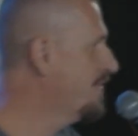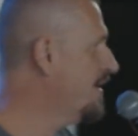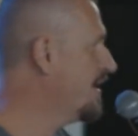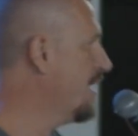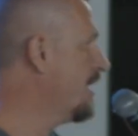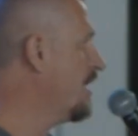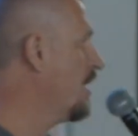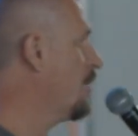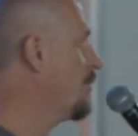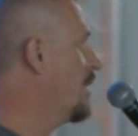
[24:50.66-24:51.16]
that
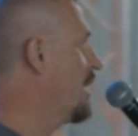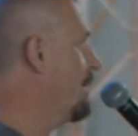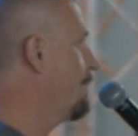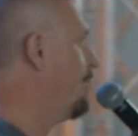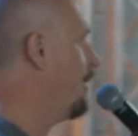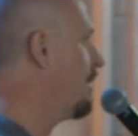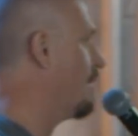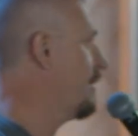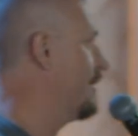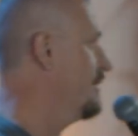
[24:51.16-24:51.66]
had already
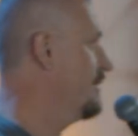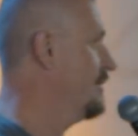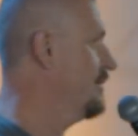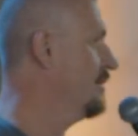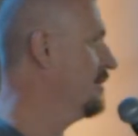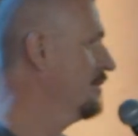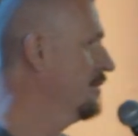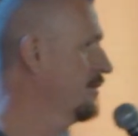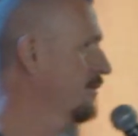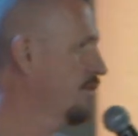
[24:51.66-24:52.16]
parted
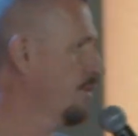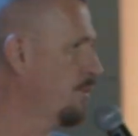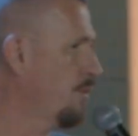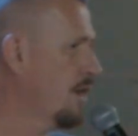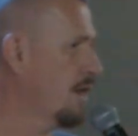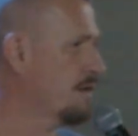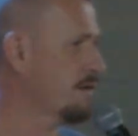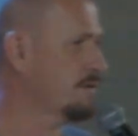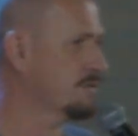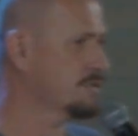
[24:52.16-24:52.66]
the
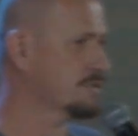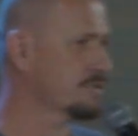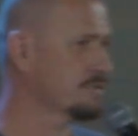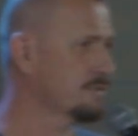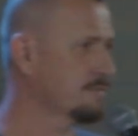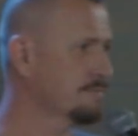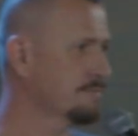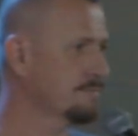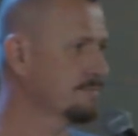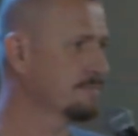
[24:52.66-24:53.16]
waters.
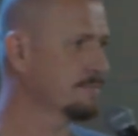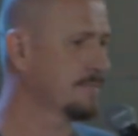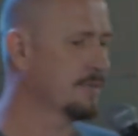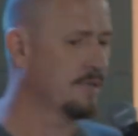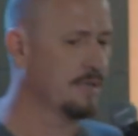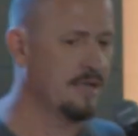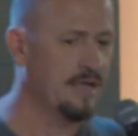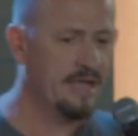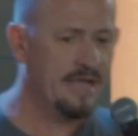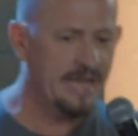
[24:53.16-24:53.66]

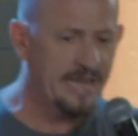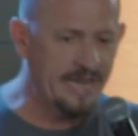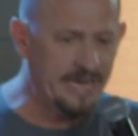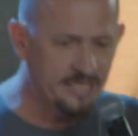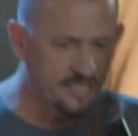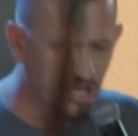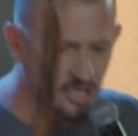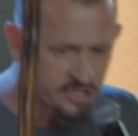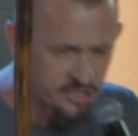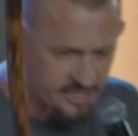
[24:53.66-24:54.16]
He
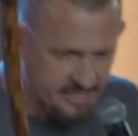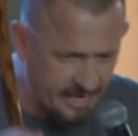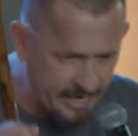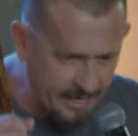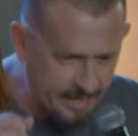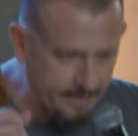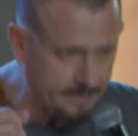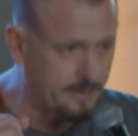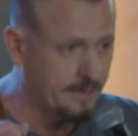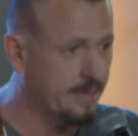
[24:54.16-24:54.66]
just
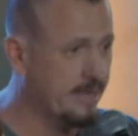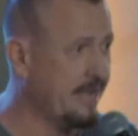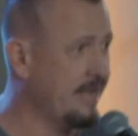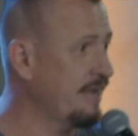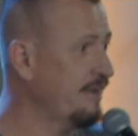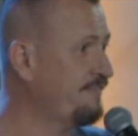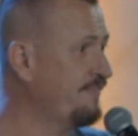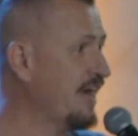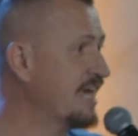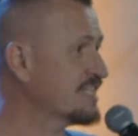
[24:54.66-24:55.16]
said,
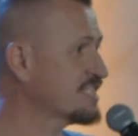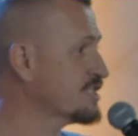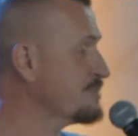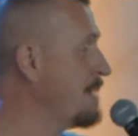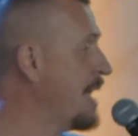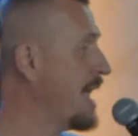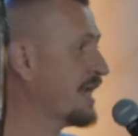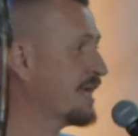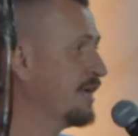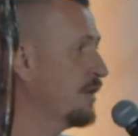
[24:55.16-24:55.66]
and if I
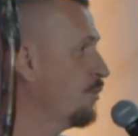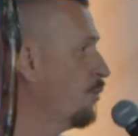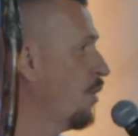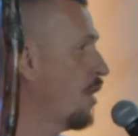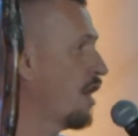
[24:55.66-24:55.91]
smack it and